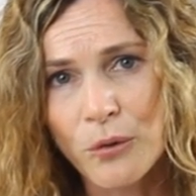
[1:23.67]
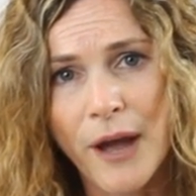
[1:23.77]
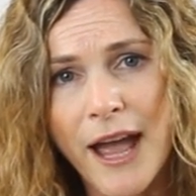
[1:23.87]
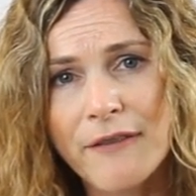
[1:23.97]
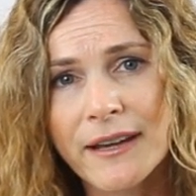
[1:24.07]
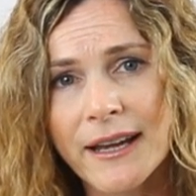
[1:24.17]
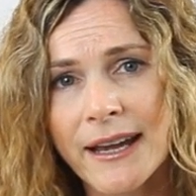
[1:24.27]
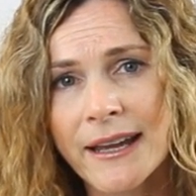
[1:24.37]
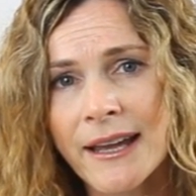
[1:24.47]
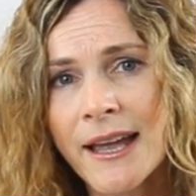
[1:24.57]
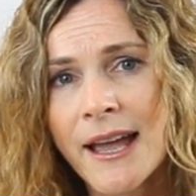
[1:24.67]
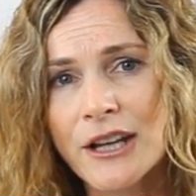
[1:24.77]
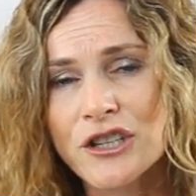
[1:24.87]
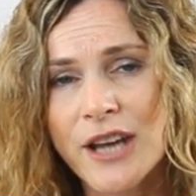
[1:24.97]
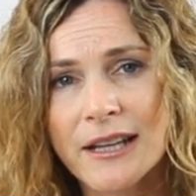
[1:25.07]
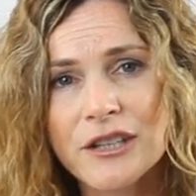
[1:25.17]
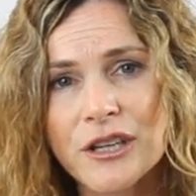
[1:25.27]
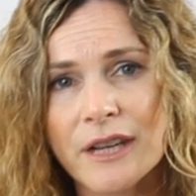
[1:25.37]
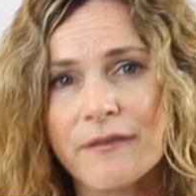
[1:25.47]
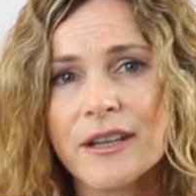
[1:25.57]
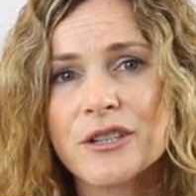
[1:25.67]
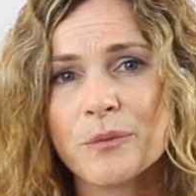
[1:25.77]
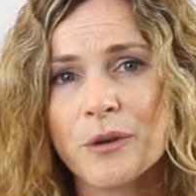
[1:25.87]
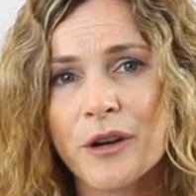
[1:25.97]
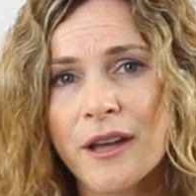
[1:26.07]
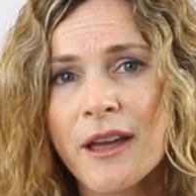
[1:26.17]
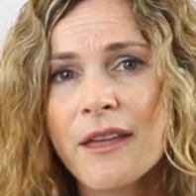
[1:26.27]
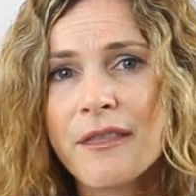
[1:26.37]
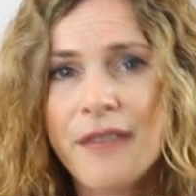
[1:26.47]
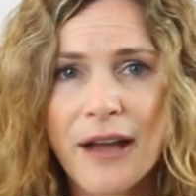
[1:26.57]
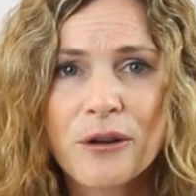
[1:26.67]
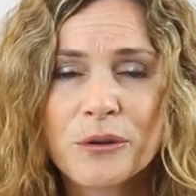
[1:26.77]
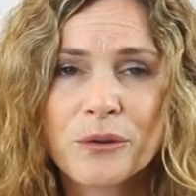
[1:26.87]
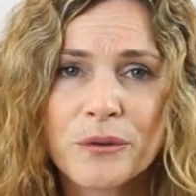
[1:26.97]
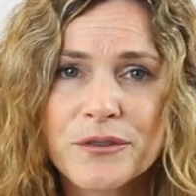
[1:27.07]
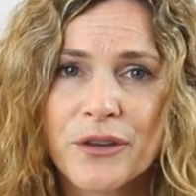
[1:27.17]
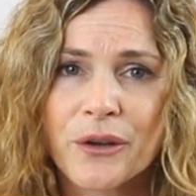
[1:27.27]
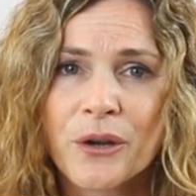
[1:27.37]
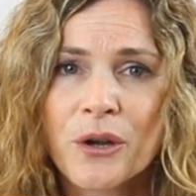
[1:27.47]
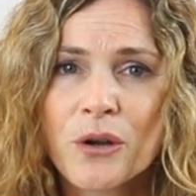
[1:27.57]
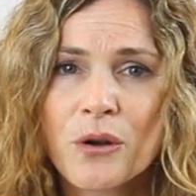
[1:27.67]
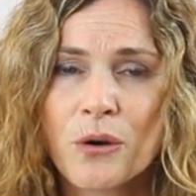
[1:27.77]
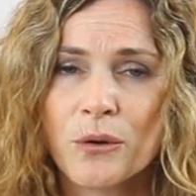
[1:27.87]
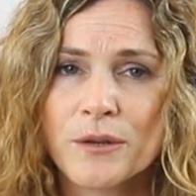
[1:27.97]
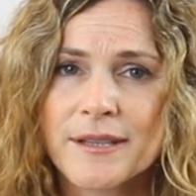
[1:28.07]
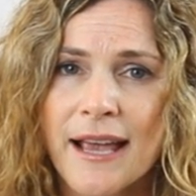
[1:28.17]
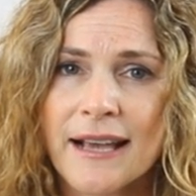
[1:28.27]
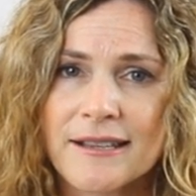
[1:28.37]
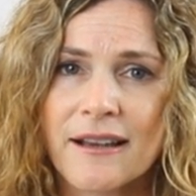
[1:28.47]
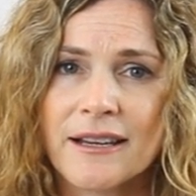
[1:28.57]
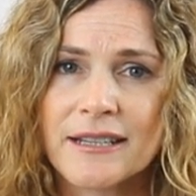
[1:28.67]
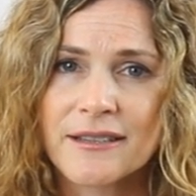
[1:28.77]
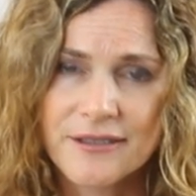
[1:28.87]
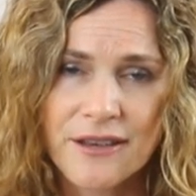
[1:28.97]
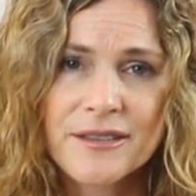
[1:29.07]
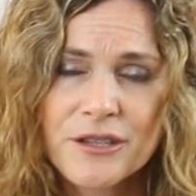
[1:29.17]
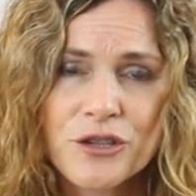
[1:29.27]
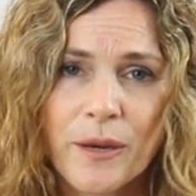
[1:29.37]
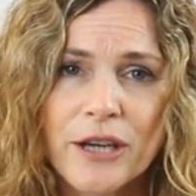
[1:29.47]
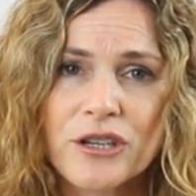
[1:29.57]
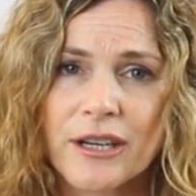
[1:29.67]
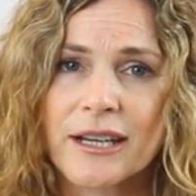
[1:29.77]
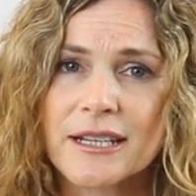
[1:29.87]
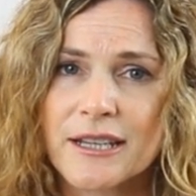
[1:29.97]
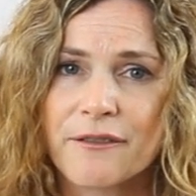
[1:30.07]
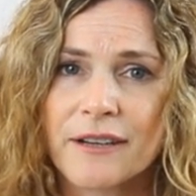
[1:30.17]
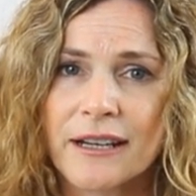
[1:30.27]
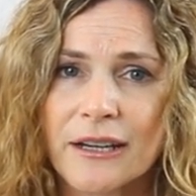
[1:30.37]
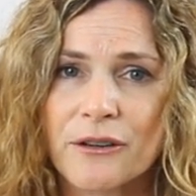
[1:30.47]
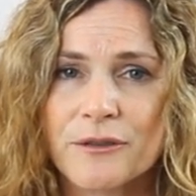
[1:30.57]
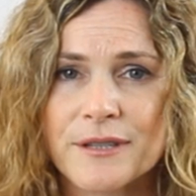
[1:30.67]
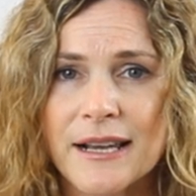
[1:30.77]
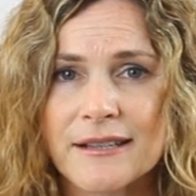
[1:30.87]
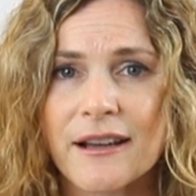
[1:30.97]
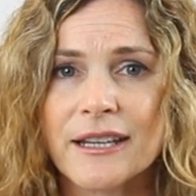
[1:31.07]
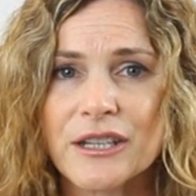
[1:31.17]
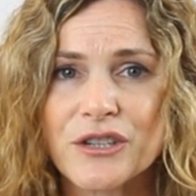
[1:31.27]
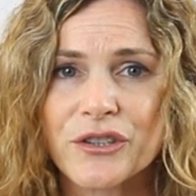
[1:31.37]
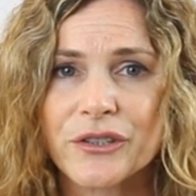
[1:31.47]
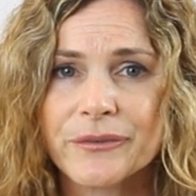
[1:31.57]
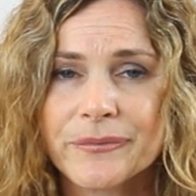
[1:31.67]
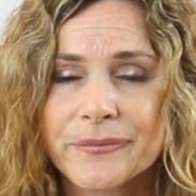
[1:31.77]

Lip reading: or having a challenging event at work. That could also cause anxiety. So the situation can definitely cause anxiety too.